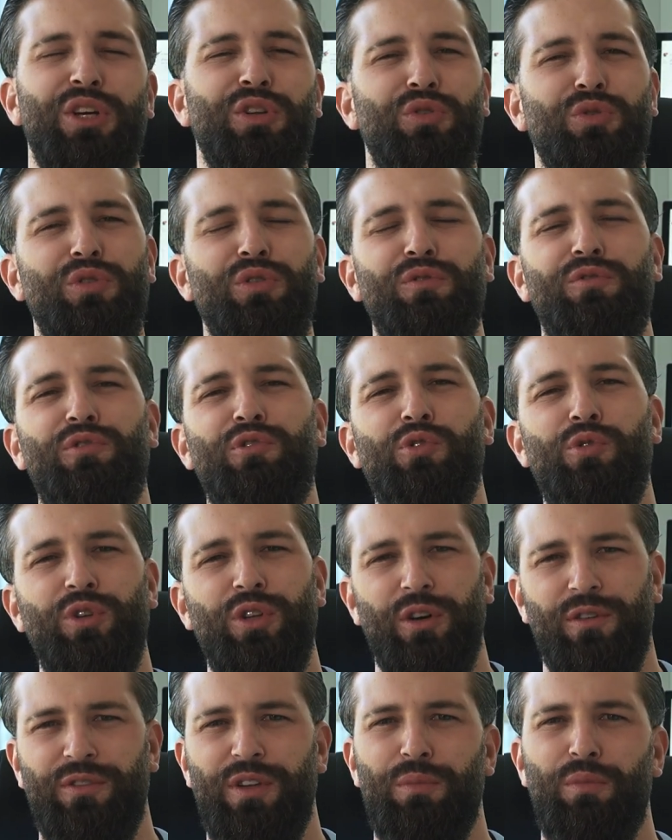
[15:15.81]
into the
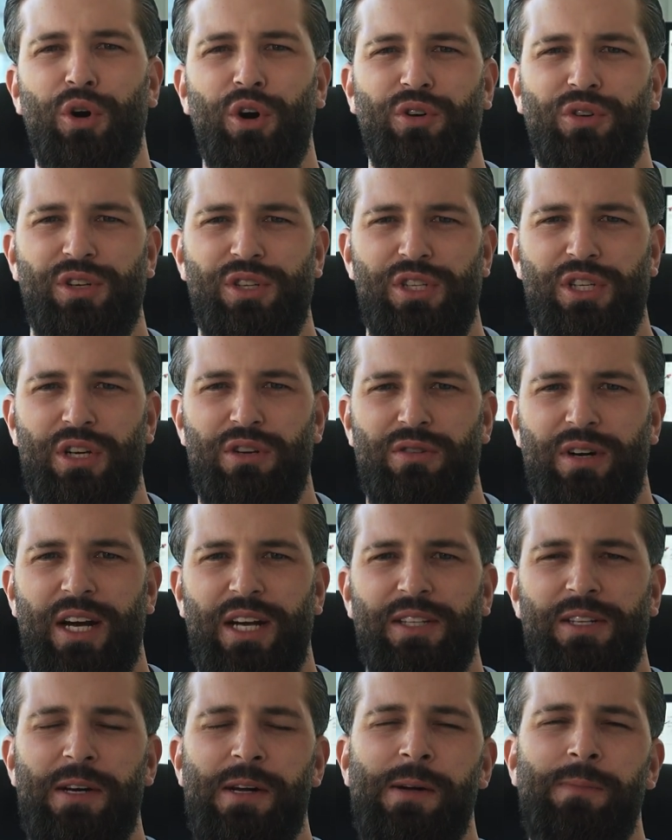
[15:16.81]
fruit of democracy,
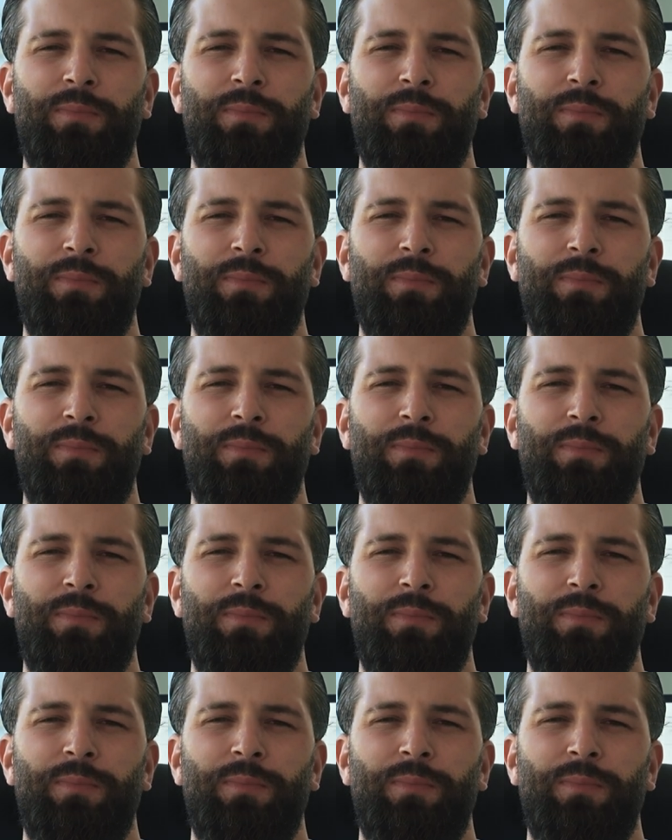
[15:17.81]
right?